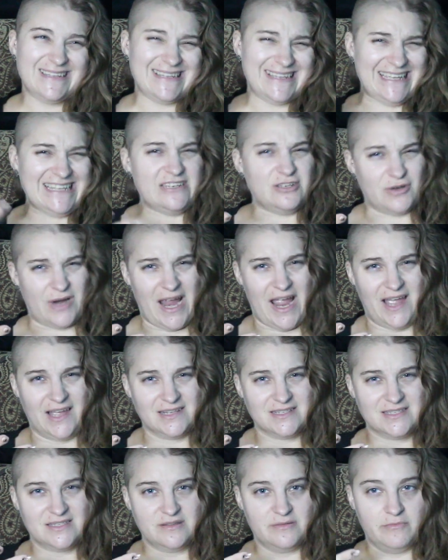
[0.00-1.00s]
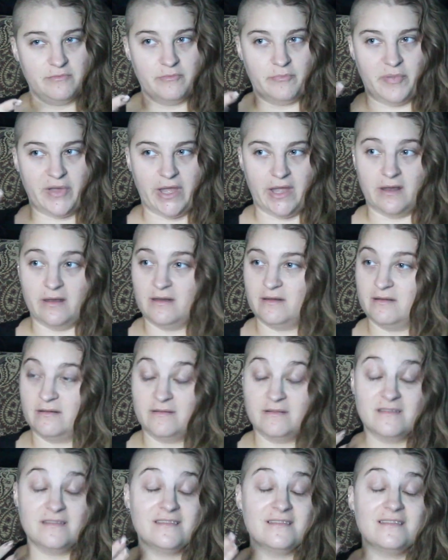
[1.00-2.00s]
It drags, but
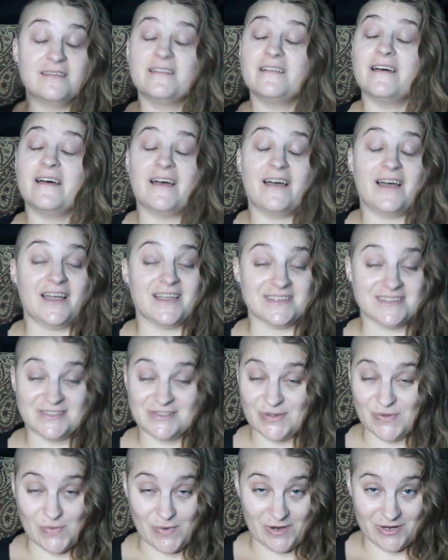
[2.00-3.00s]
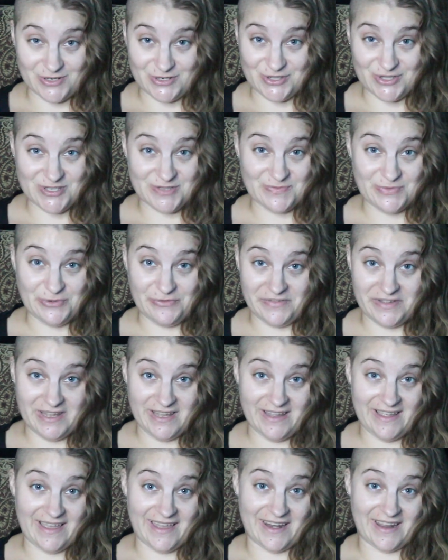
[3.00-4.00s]
I still watch this
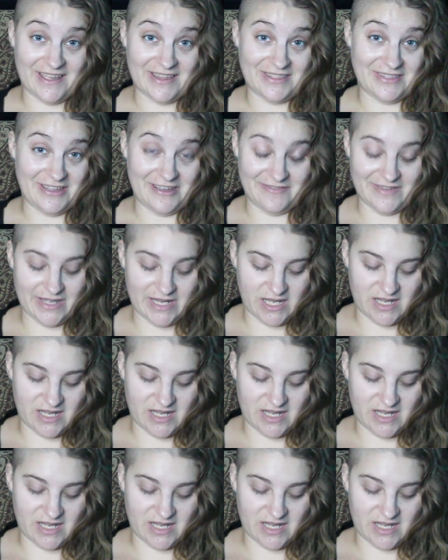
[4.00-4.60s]
movie and I love it.